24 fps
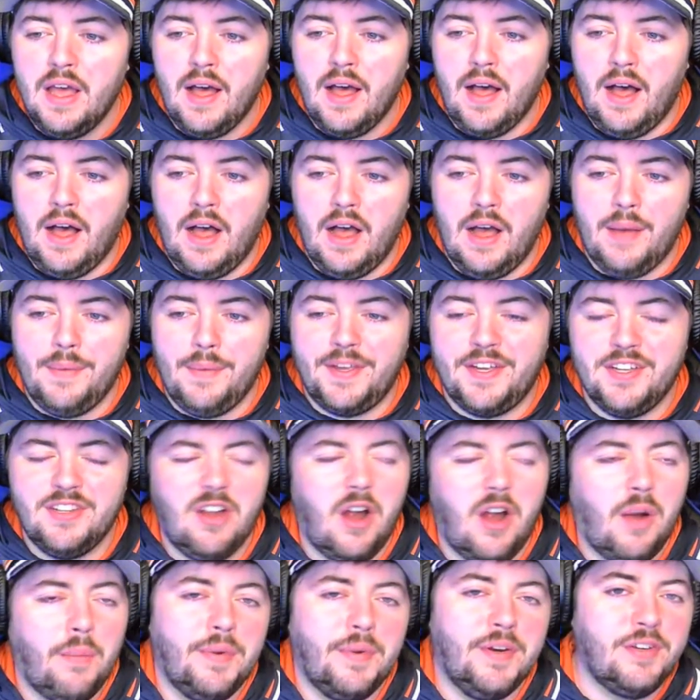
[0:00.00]
because
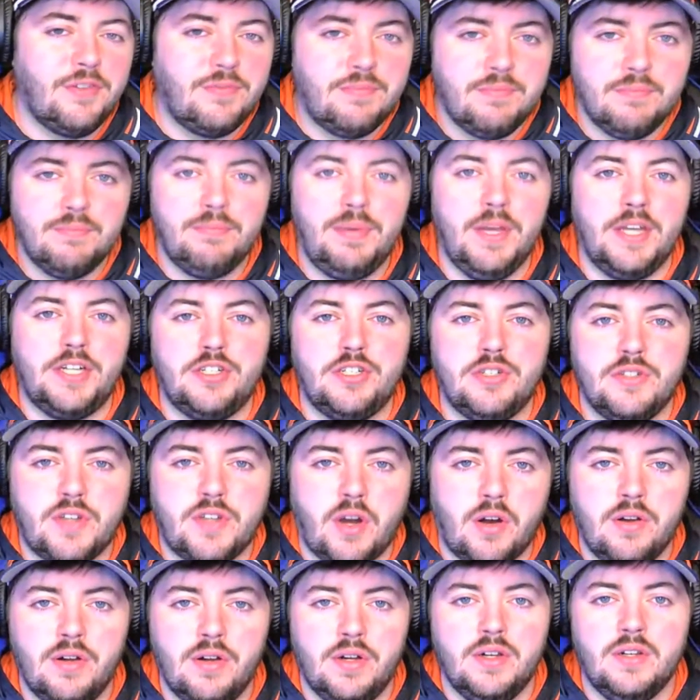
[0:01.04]
Auburn's pitchers
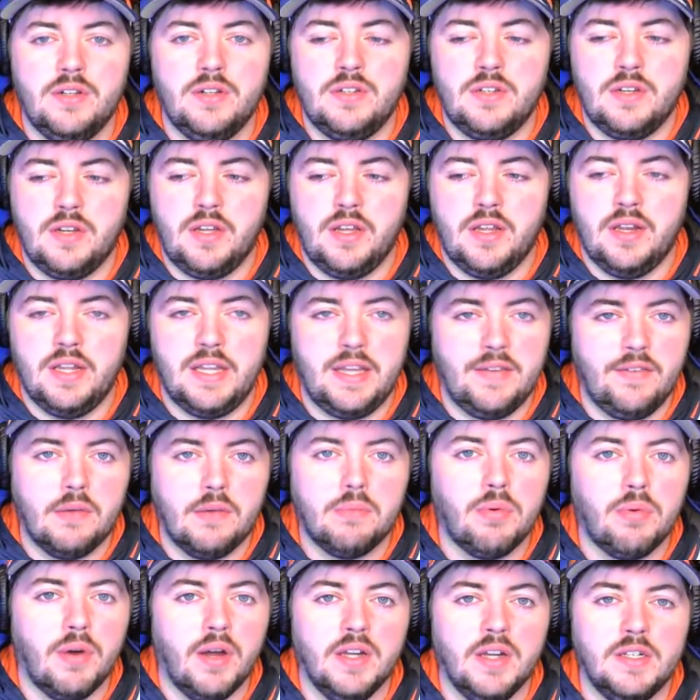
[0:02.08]
aren't going to give
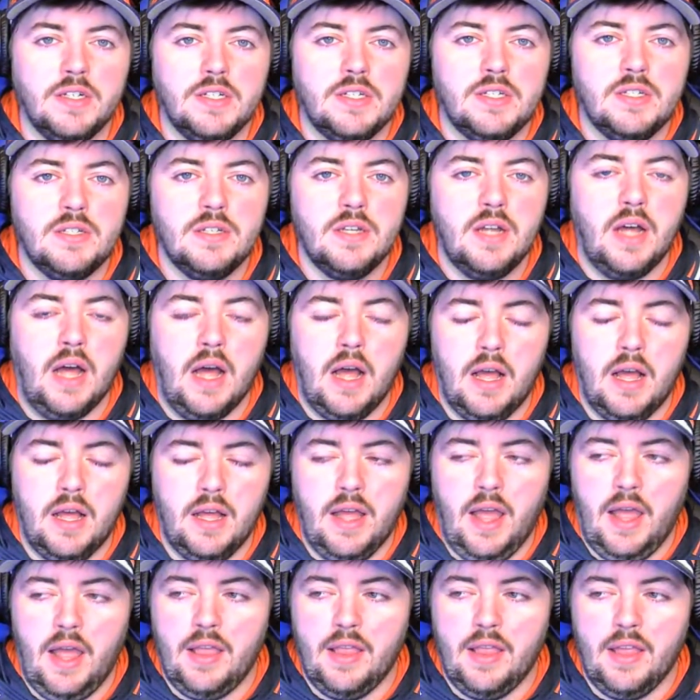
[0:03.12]
up runs,
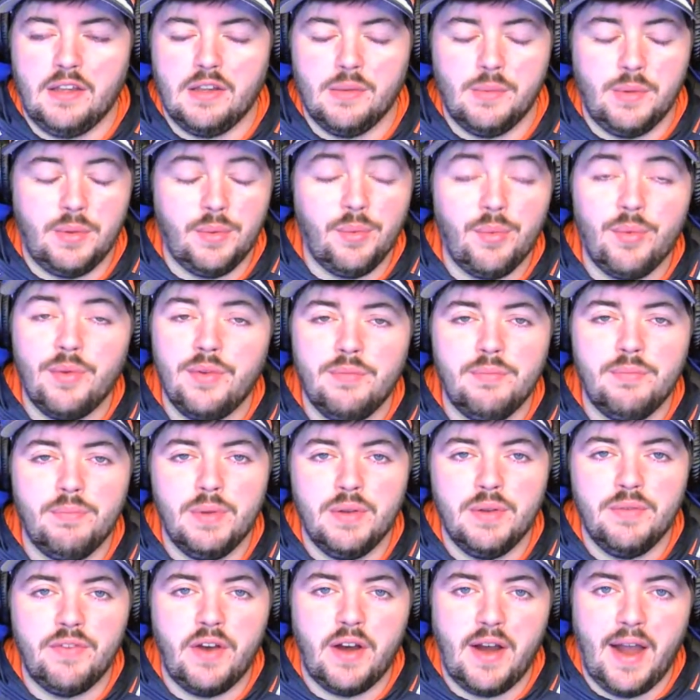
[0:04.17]
and that's something that we've
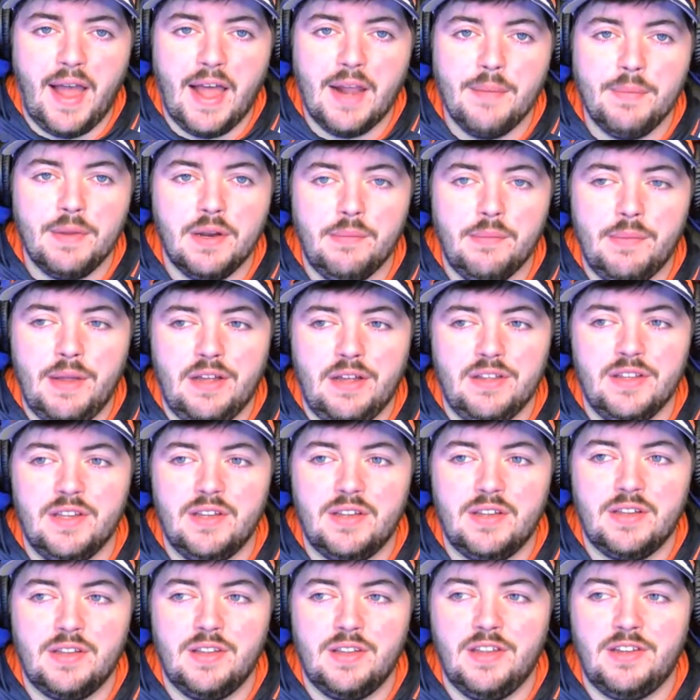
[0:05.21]
been very adamant about.
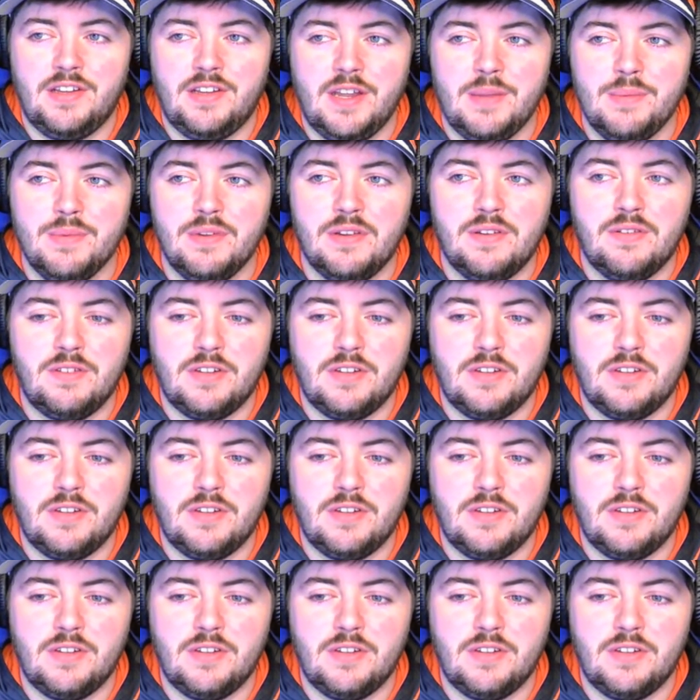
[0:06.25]
This team is